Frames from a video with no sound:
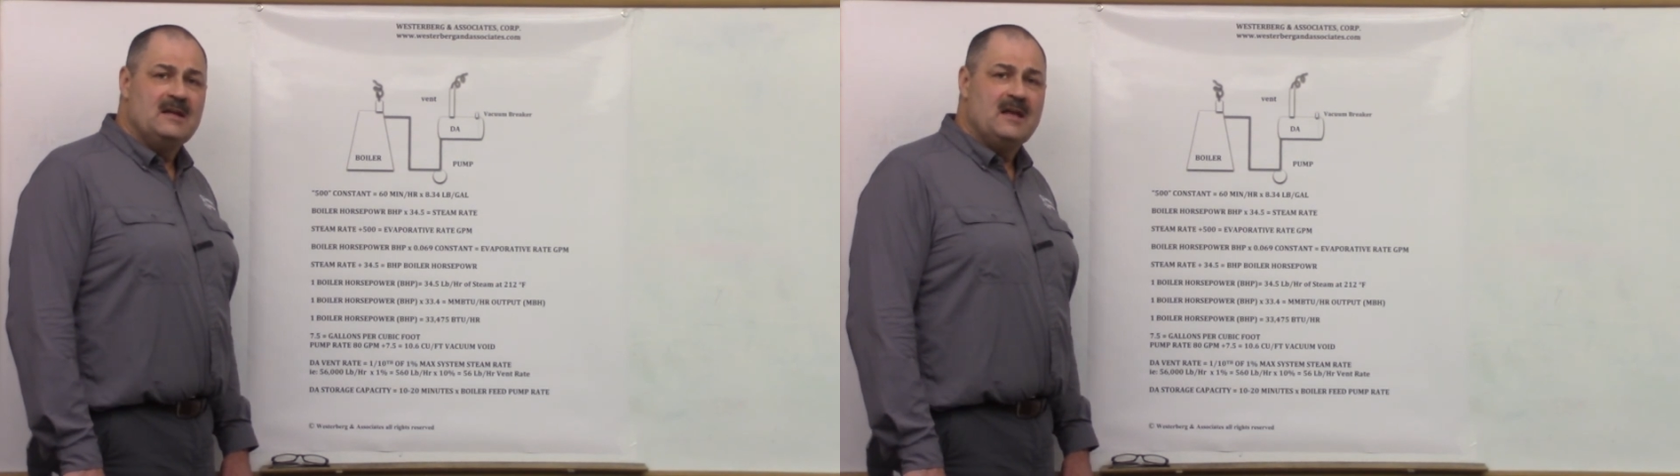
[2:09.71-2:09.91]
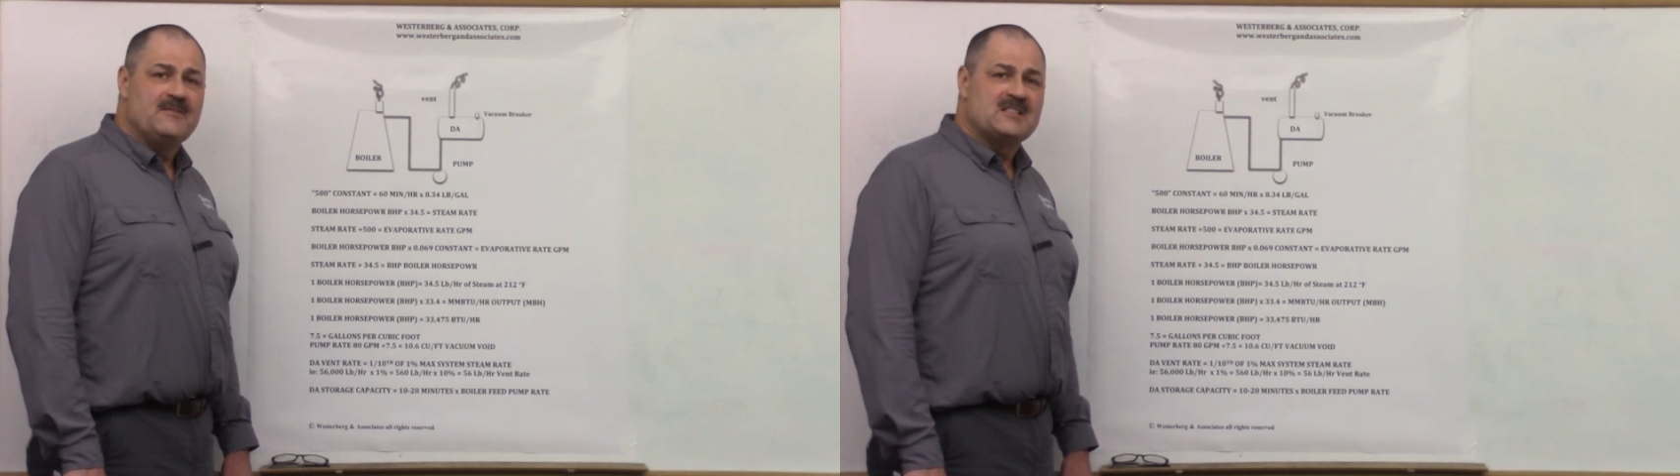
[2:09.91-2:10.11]

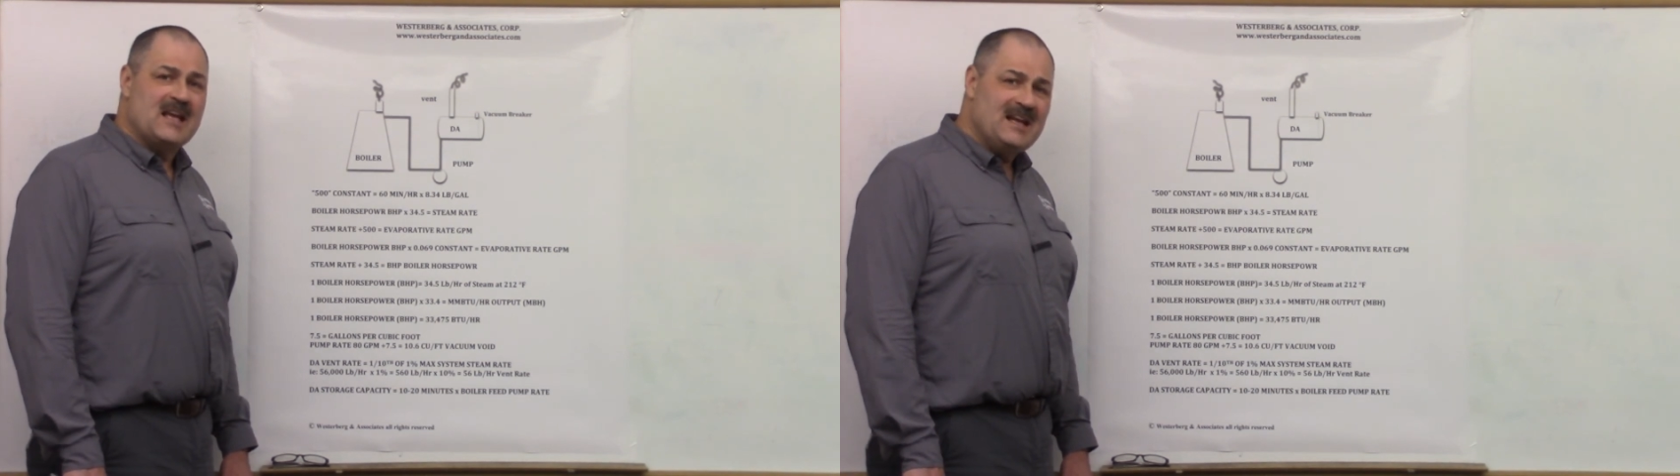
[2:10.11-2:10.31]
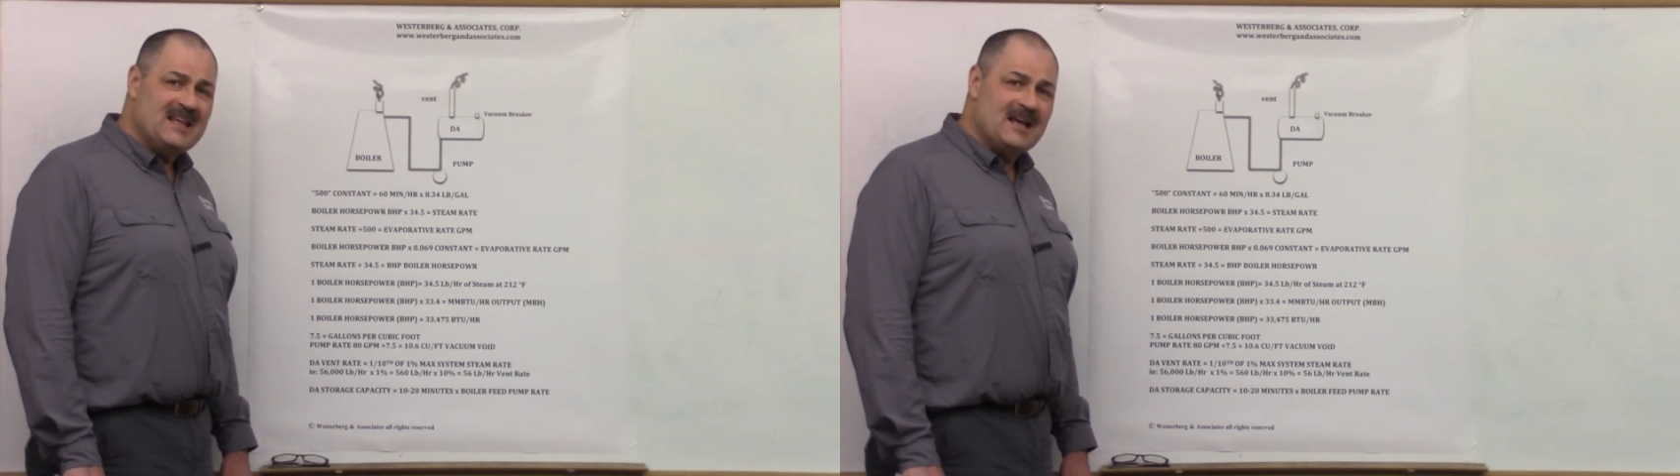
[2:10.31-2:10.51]
If it's
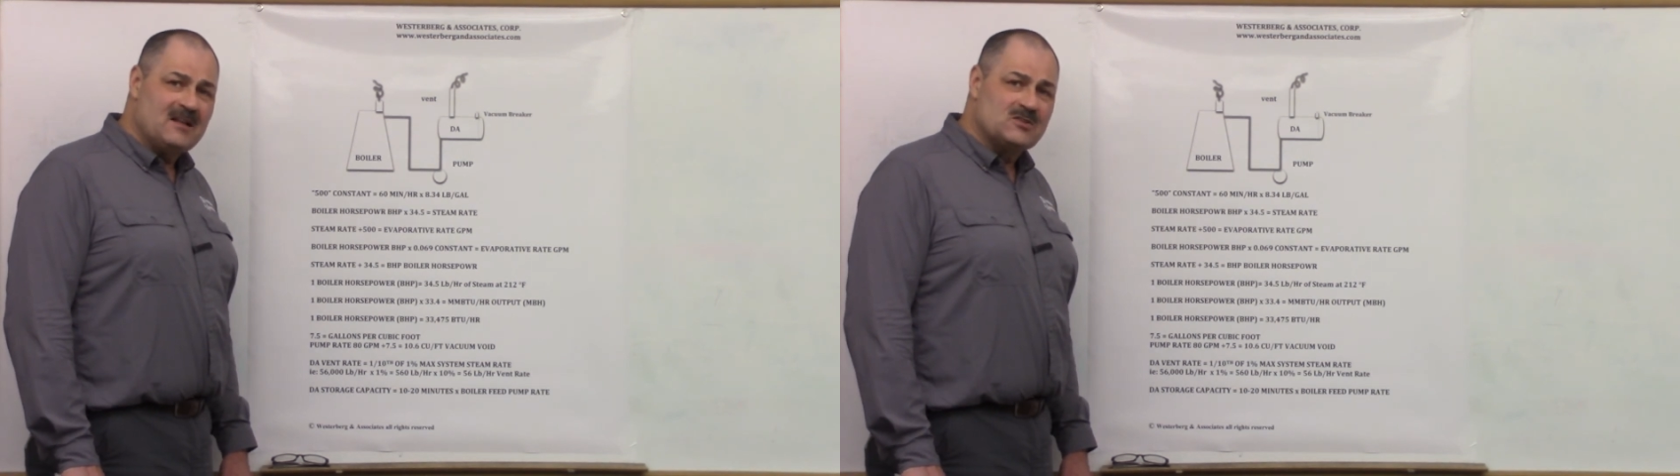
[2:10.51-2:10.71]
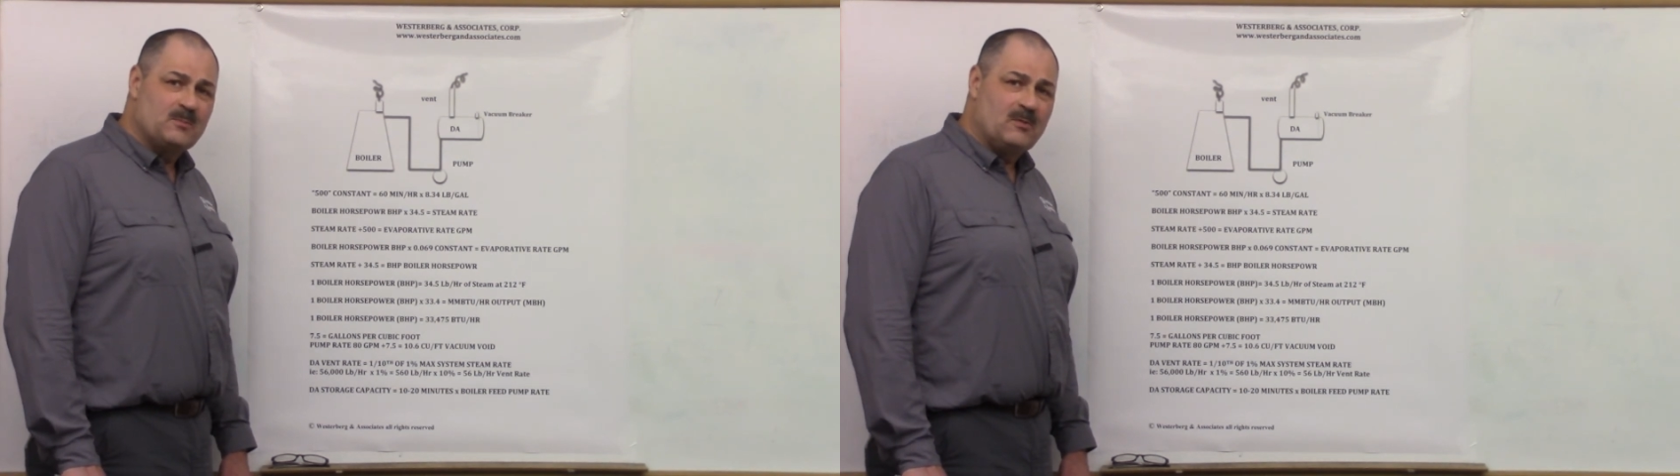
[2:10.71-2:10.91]
80
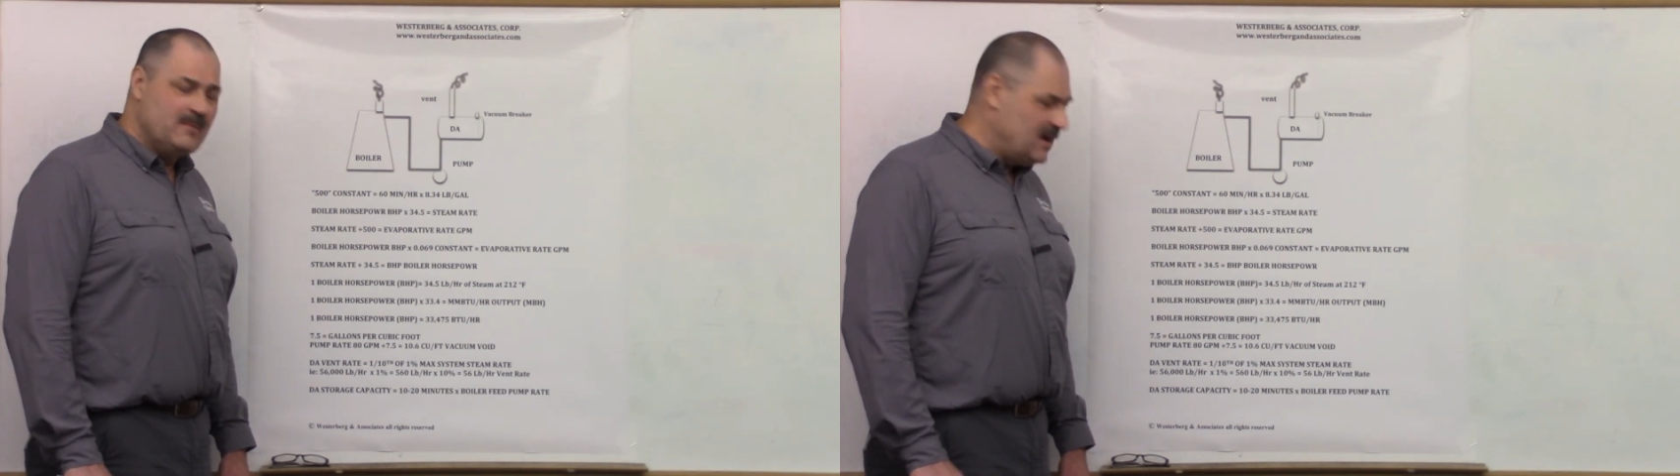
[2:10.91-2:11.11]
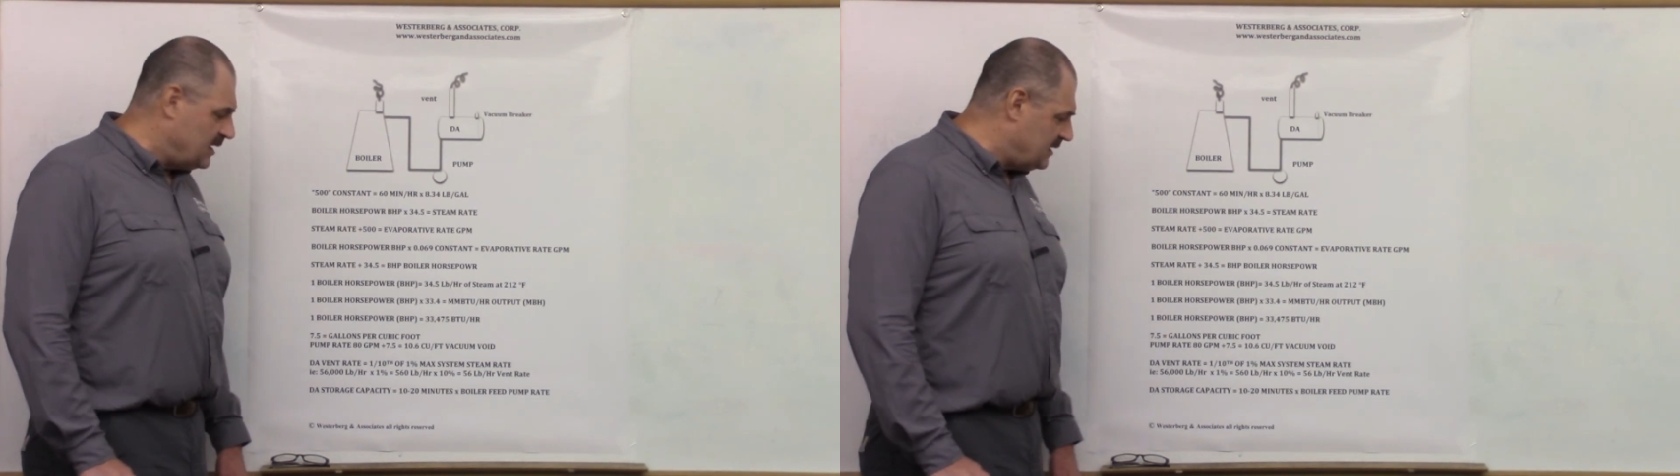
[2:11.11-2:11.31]
gallons per
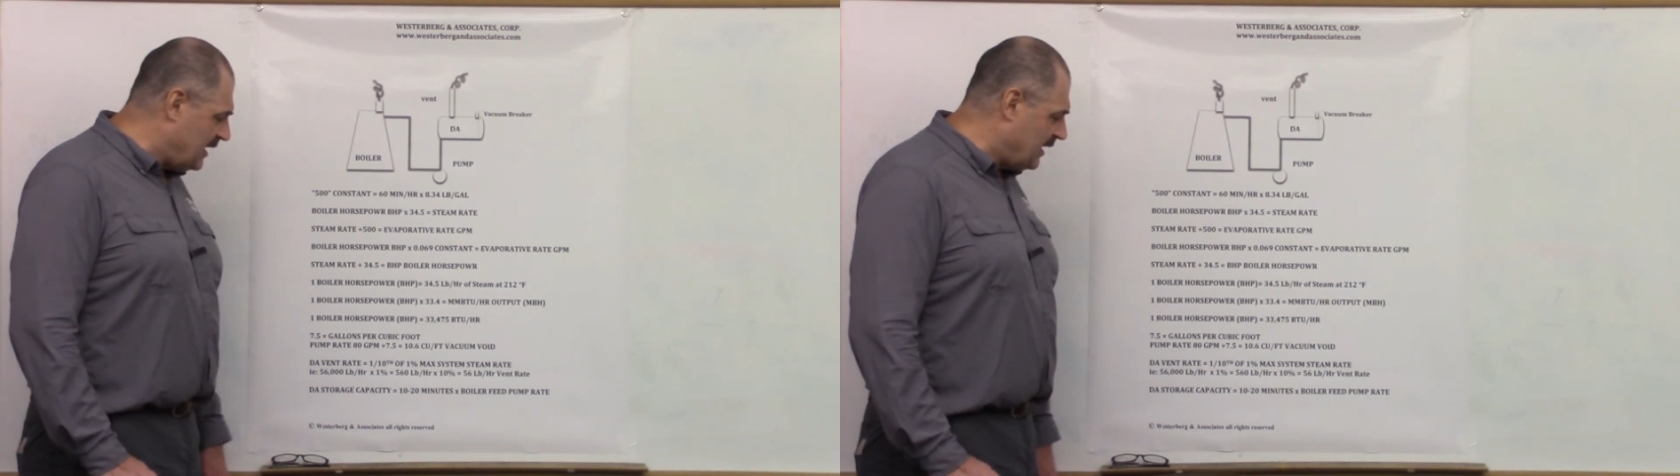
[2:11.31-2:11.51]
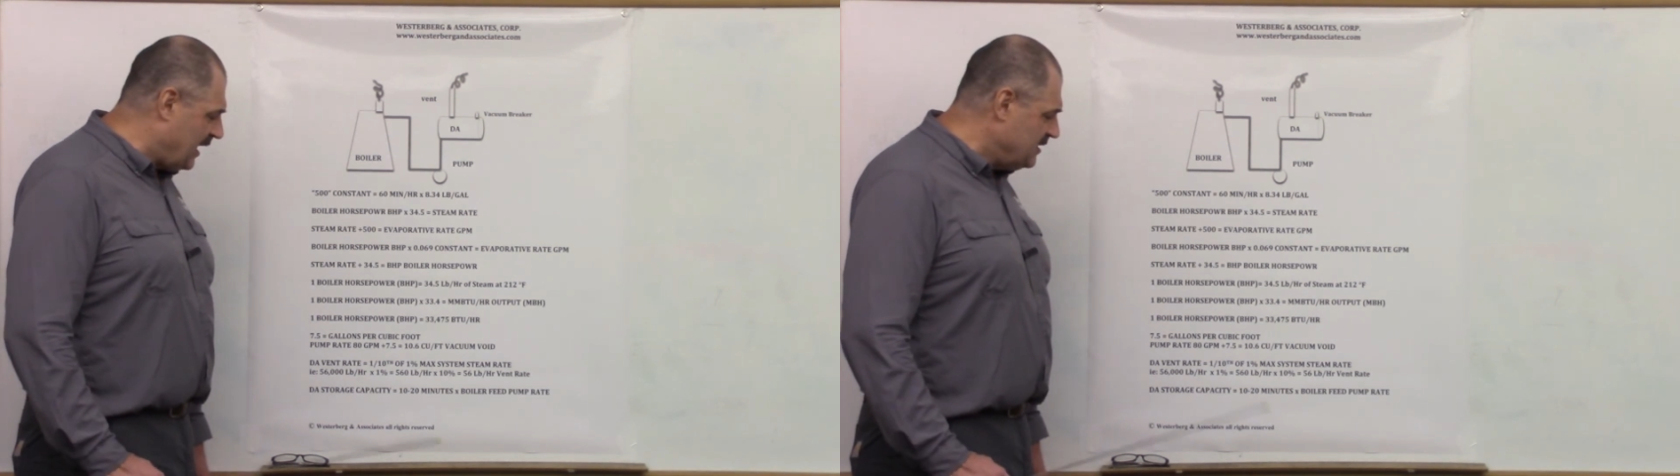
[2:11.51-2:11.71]

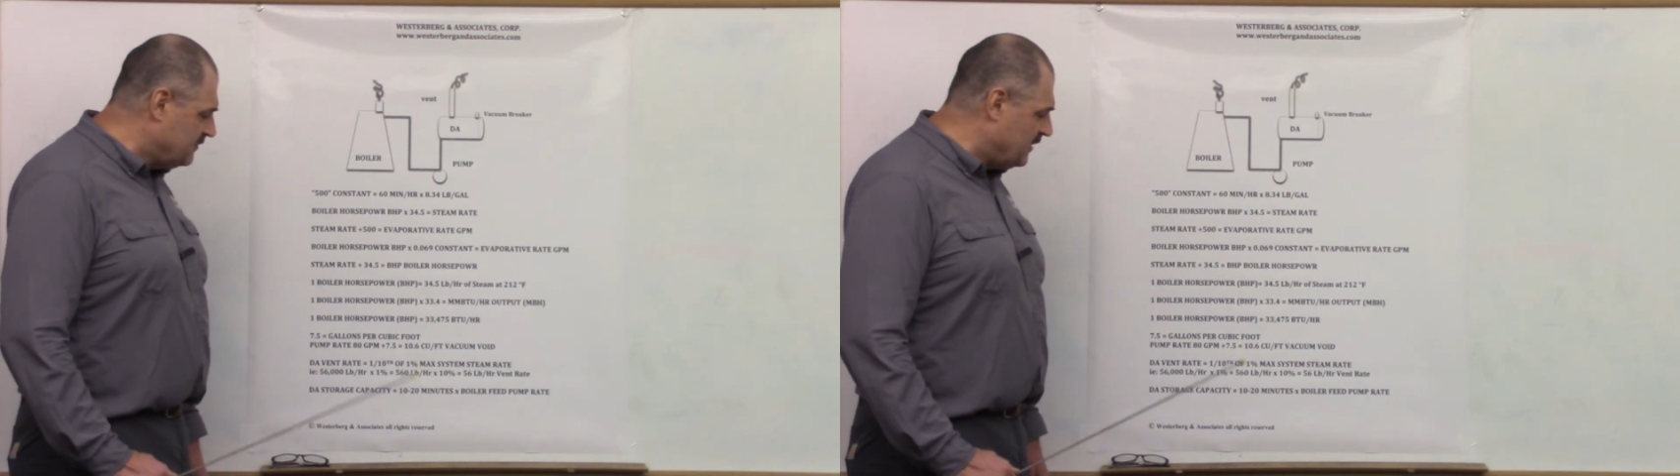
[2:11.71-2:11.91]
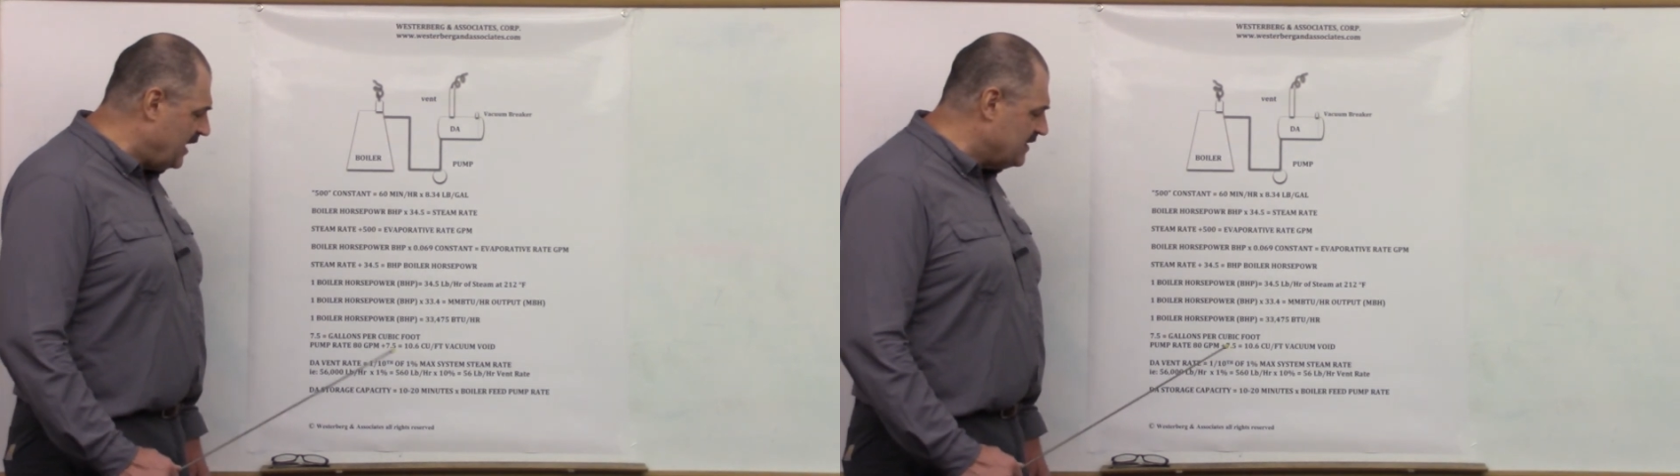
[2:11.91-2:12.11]
minute and I
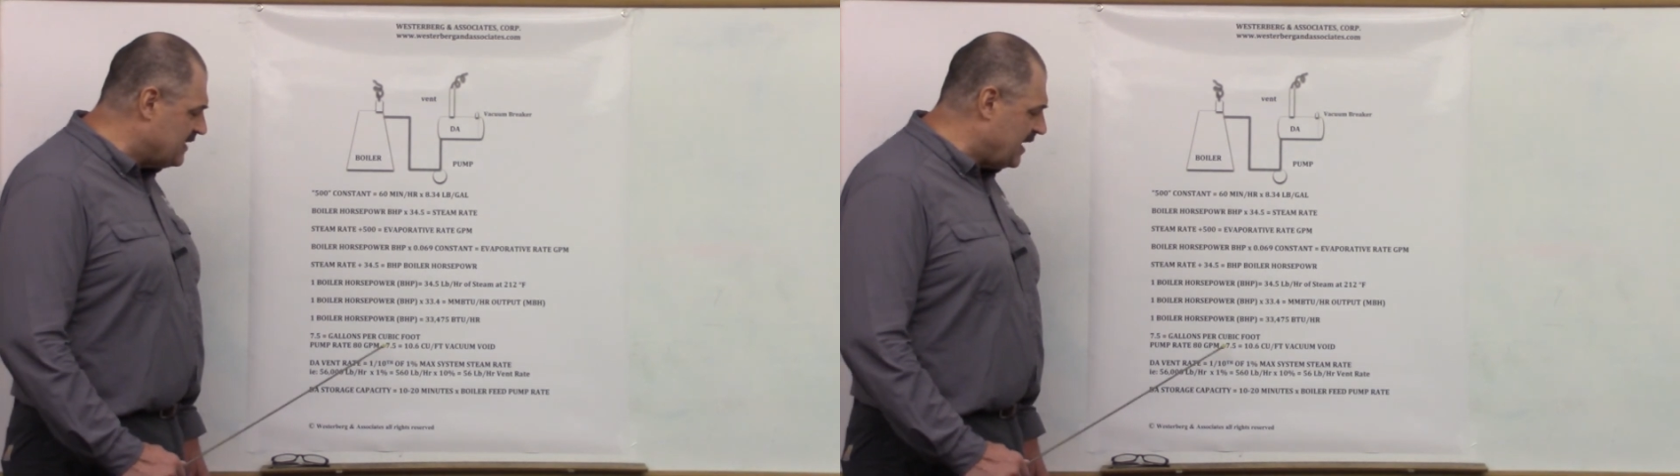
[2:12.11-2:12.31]
divide